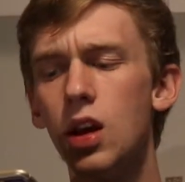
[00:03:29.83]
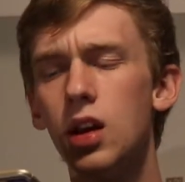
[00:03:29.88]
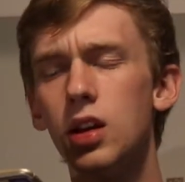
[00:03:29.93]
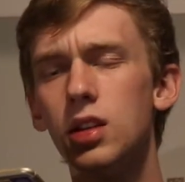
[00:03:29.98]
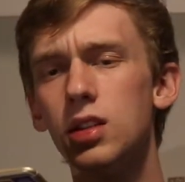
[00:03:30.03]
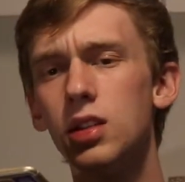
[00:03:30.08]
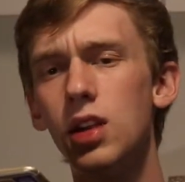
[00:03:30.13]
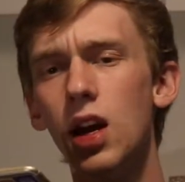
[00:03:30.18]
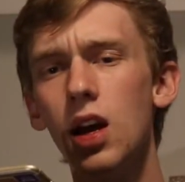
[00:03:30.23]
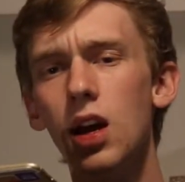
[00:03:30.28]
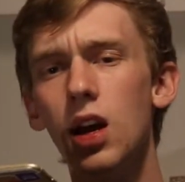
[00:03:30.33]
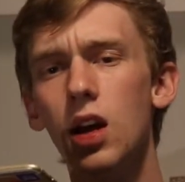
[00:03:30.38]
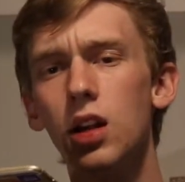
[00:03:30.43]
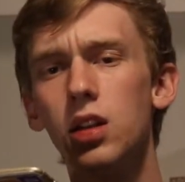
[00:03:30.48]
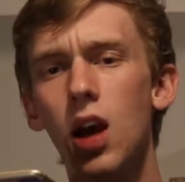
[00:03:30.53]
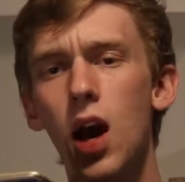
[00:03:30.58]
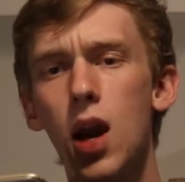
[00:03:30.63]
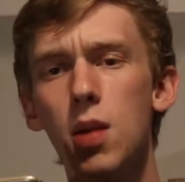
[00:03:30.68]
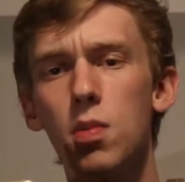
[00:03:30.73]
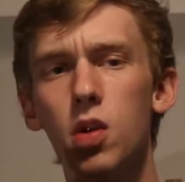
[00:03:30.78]
set a
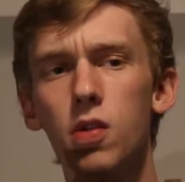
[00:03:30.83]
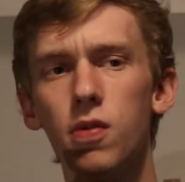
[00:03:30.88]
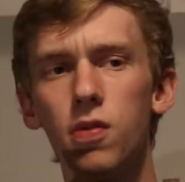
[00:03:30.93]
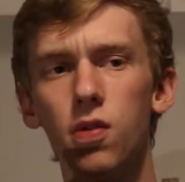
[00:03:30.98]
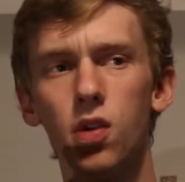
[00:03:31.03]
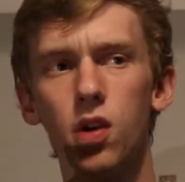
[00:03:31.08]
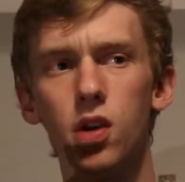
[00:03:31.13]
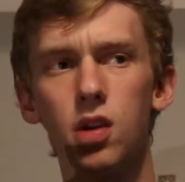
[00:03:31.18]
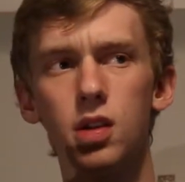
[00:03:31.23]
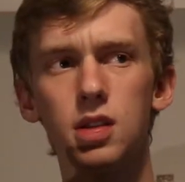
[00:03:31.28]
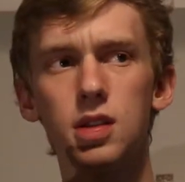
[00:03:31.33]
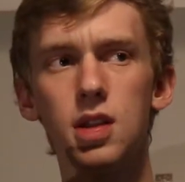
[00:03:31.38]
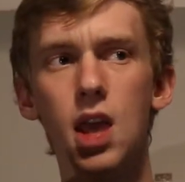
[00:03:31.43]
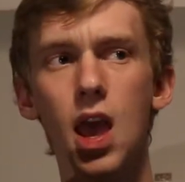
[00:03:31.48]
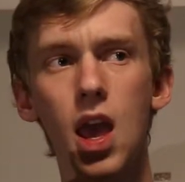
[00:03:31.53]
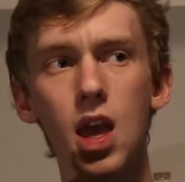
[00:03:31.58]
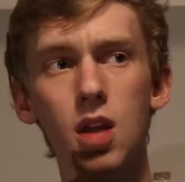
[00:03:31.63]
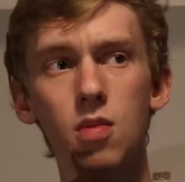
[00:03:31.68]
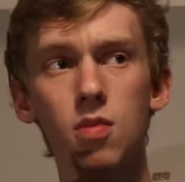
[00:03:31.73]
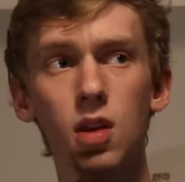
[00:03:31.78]
timer for
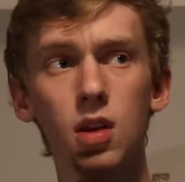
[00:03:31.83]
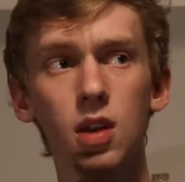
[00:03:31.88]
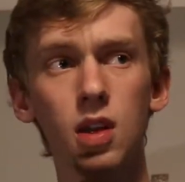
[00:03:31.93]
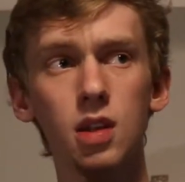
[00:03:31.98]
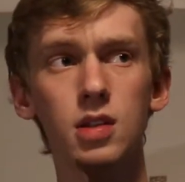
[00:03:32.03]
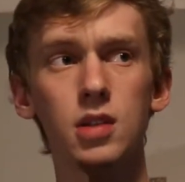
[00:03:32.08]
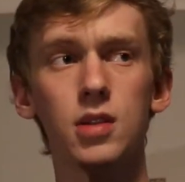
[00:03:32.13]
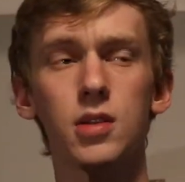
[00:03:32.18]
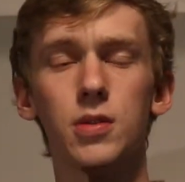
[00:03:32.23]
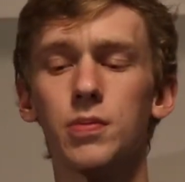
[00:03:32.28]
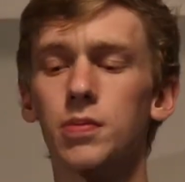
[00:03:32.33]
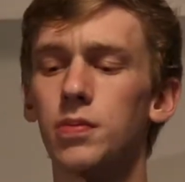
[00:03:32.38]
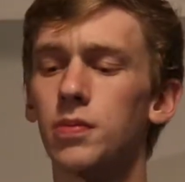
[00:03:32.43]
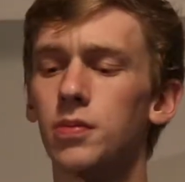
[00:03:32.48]
10 minutes.